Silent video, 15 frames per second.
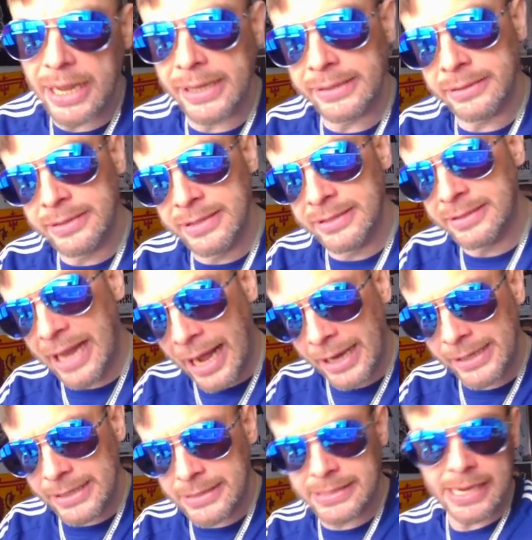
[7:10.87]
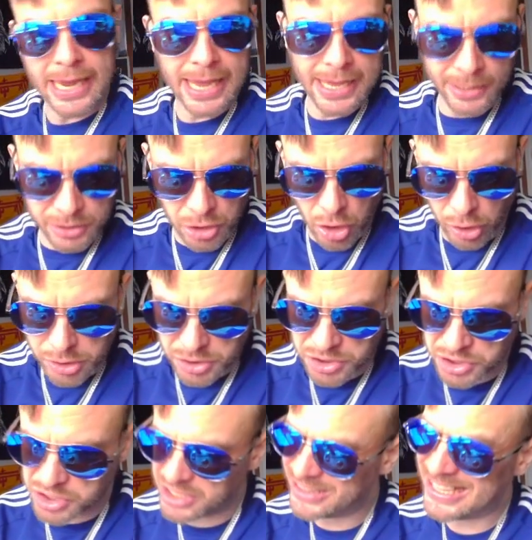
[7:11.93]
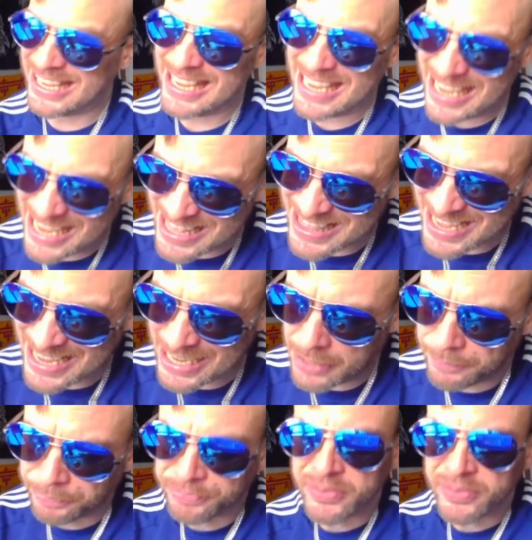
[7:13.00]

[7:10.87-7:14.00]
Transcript: and Danny's haircuts. They hate that.